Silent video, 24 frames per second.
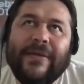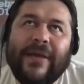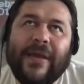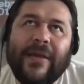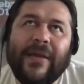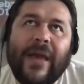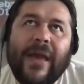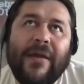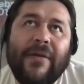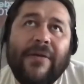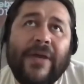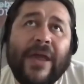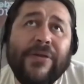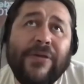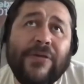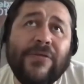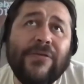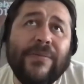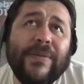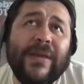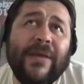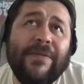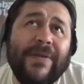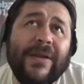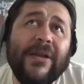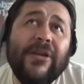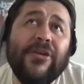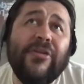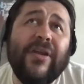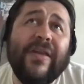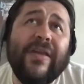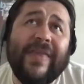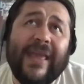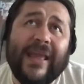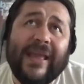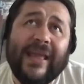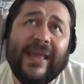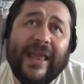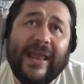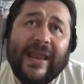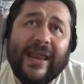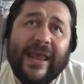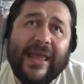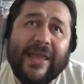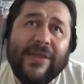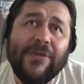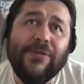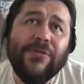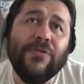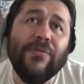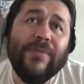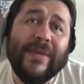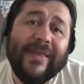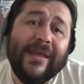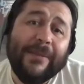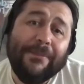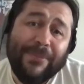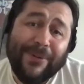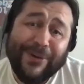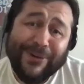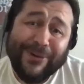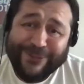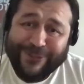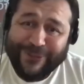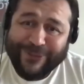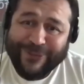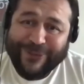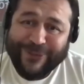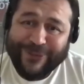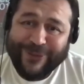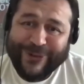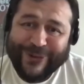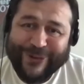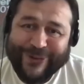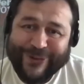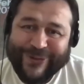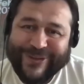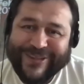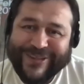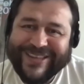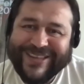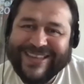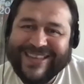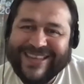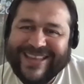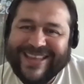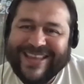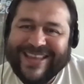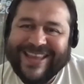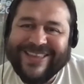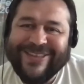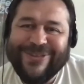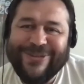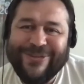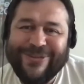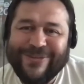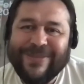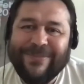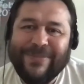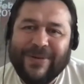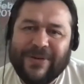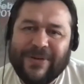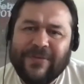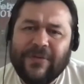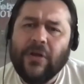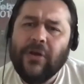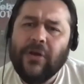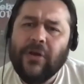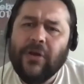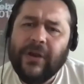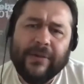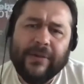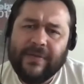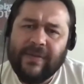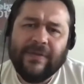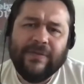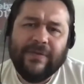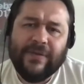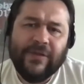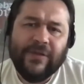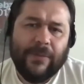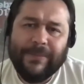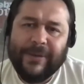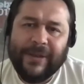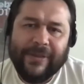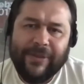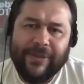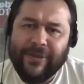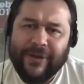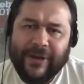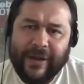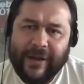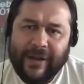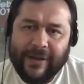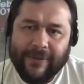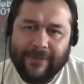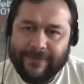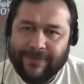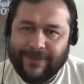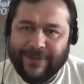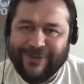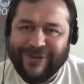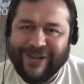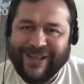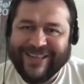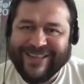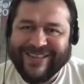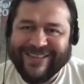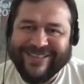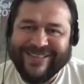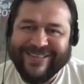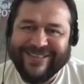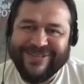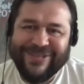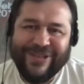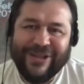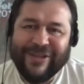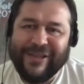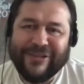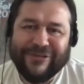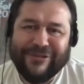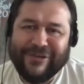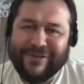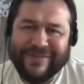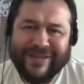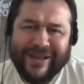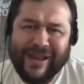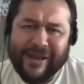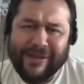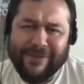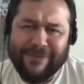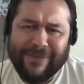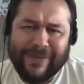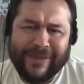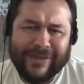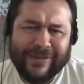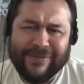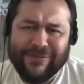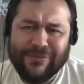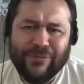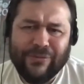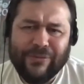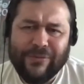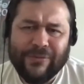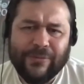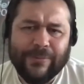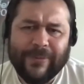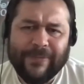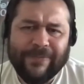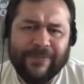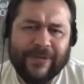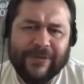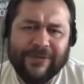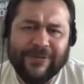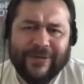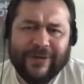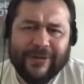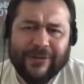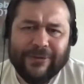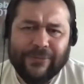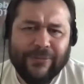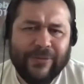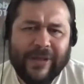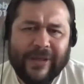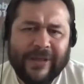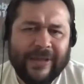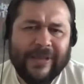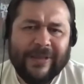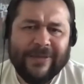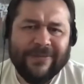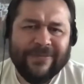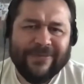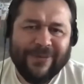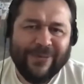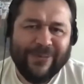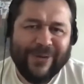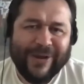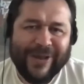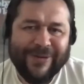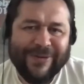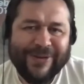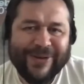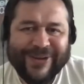I used to be a film critic, and I used to be that person. You know, I used to be the person. Okay, this is not political enough, or like it's not addressing anything. It's too superficial, too naive, whatever.